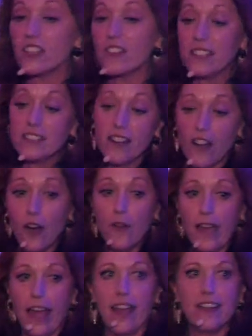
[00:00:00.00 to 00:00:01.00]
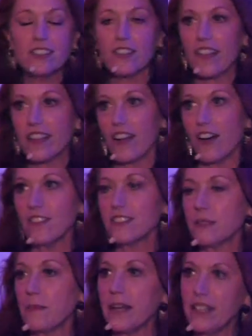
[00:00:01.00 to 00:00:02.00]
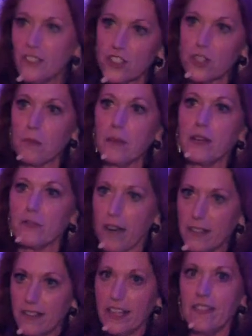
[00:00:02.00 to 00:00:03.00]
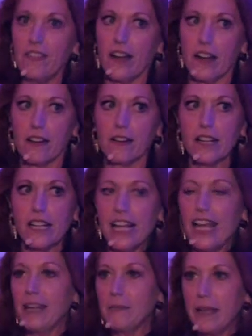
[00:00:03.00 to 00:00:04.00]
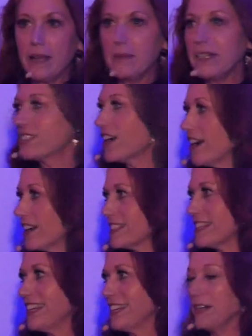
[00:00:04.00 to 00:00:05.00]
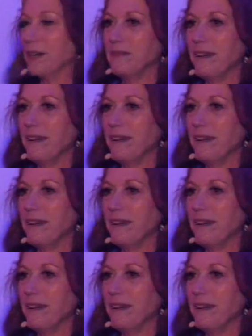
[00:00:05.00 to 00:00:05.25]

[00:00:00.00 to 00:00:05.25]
So they said, okay. So they called somebody in Germany right then and there and made me talk to him.